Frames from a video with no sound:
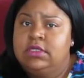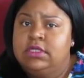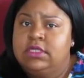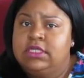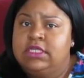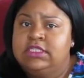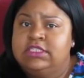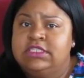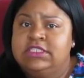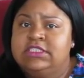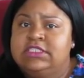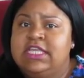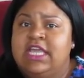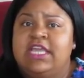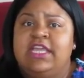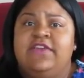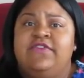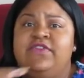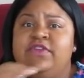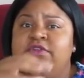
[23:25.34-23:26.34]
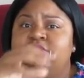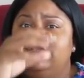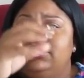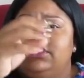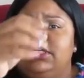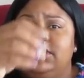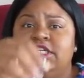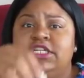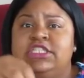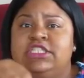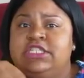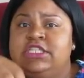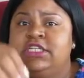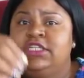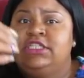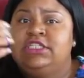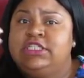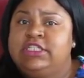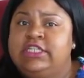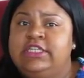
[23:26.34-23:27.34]
Because he say, if you judge,
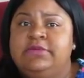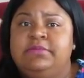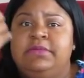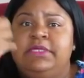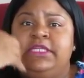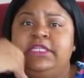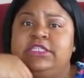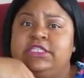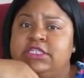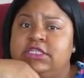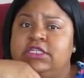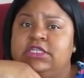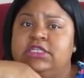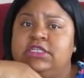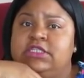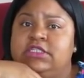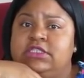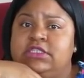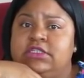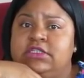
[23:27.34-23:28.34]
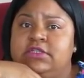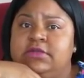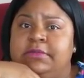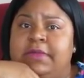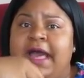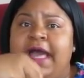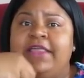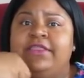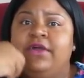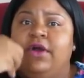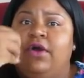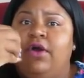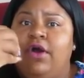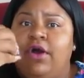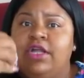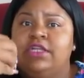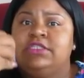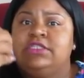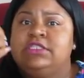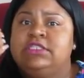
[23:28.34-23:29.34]
you shall be judged by the
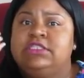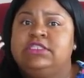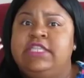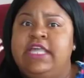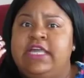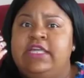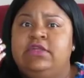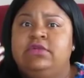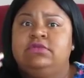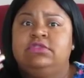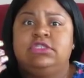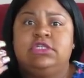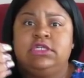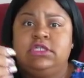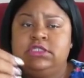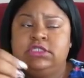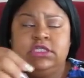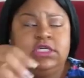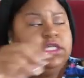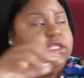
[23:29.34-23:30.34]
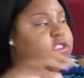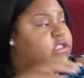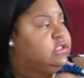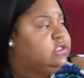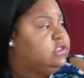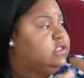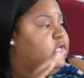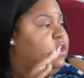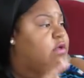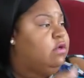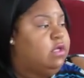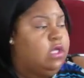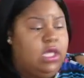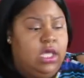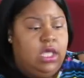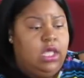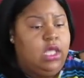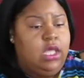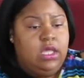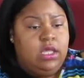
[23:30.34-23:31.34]
harshness that you judge others. So
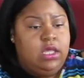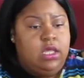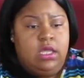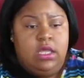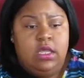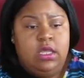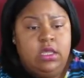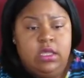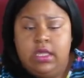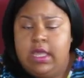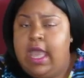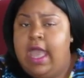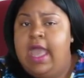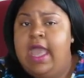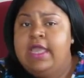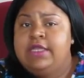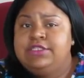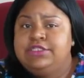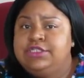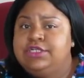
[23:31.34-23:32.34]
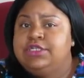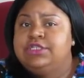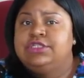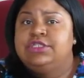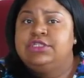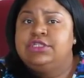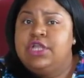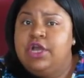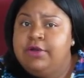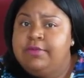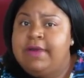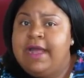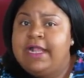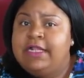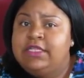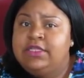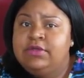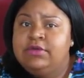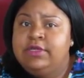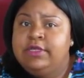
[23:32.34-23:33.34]
I ain't judging
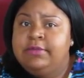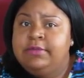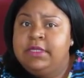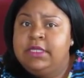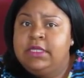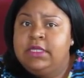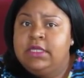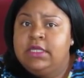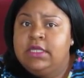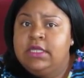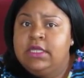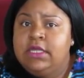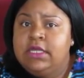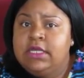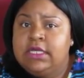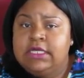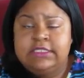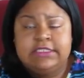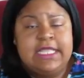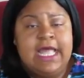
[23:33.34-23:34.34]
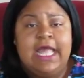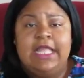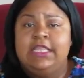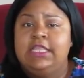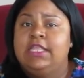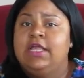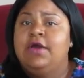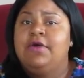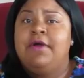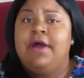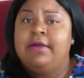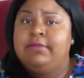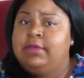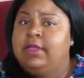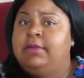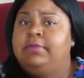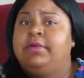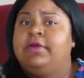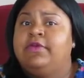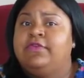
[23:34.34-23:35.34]
nobody, you hear me? Because I know I'm
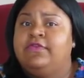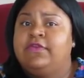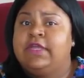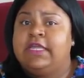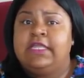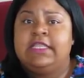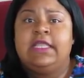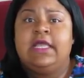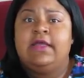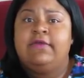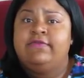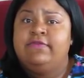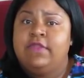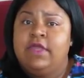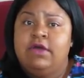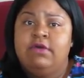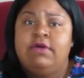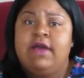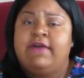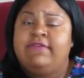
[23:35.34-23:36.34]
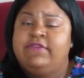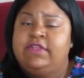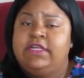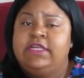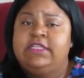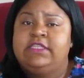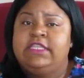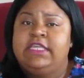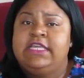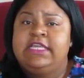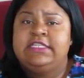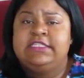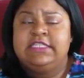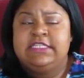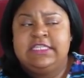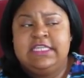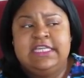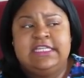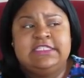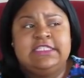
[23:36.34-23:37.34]
not perfect, and I know I've done things.
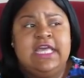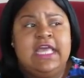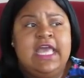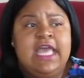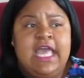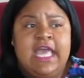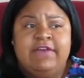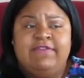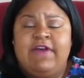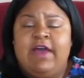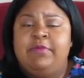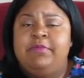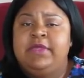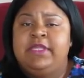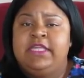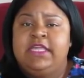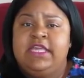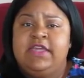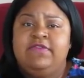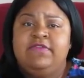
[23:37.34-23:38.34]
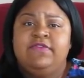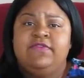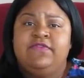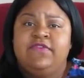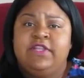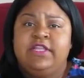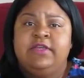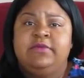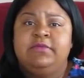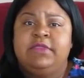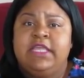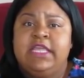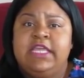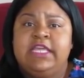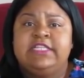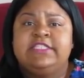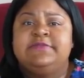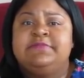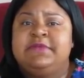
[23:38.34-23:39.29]
And yes, have I been given for them things?